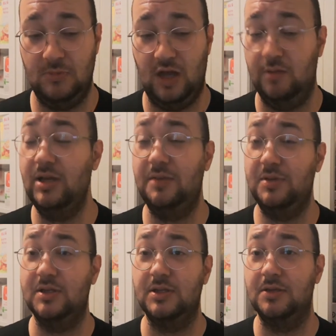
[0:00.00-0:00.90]
I'm
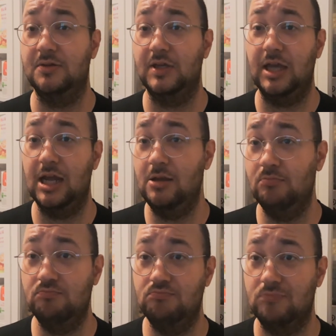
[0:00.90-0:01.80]
happy to do it again.
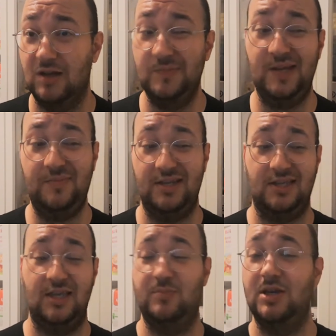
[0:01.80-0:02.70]
I'm happy to
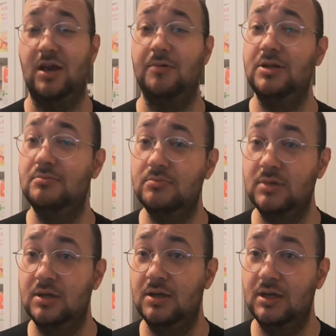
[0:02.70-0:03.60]
keep it going.
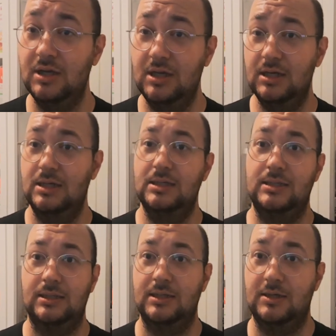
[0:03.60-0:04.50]

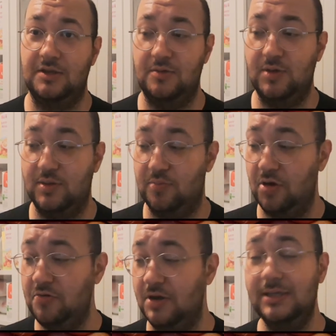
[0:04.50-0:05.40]
Can't argue with the
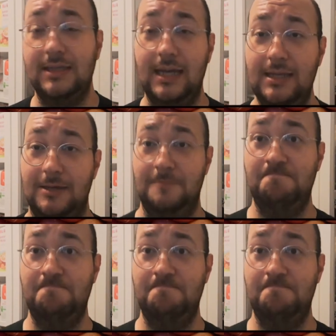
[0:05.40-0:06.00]
progress, can you?